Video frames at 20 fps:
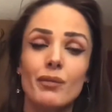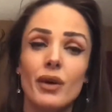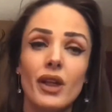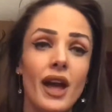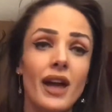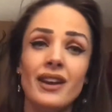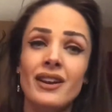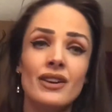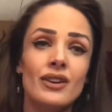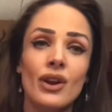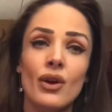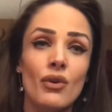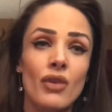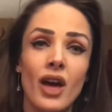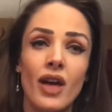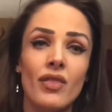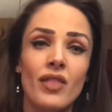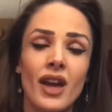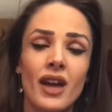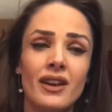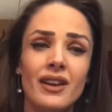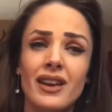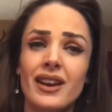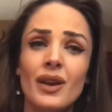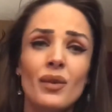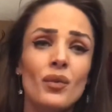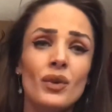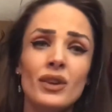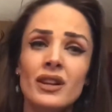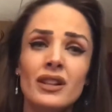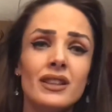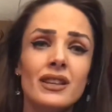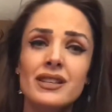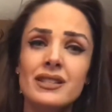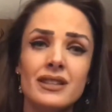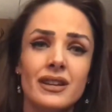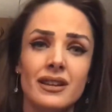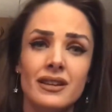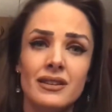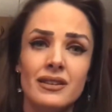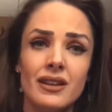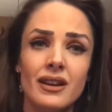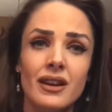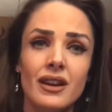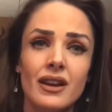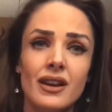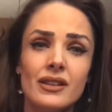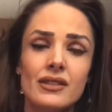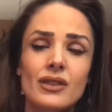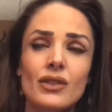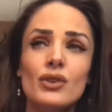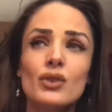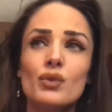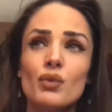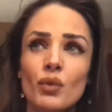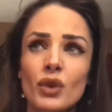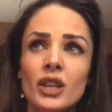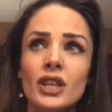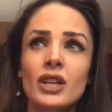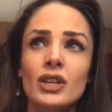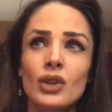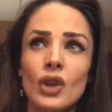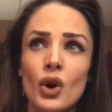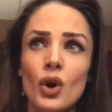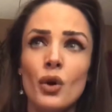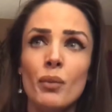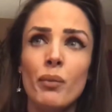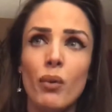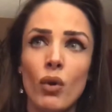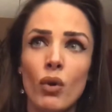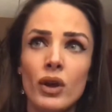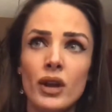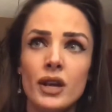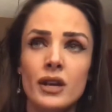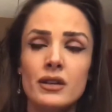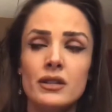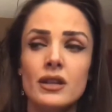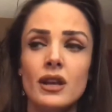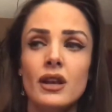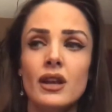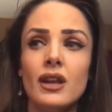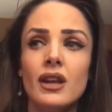But I didn't know that then, and I wouldn't have listened. So there's really no point.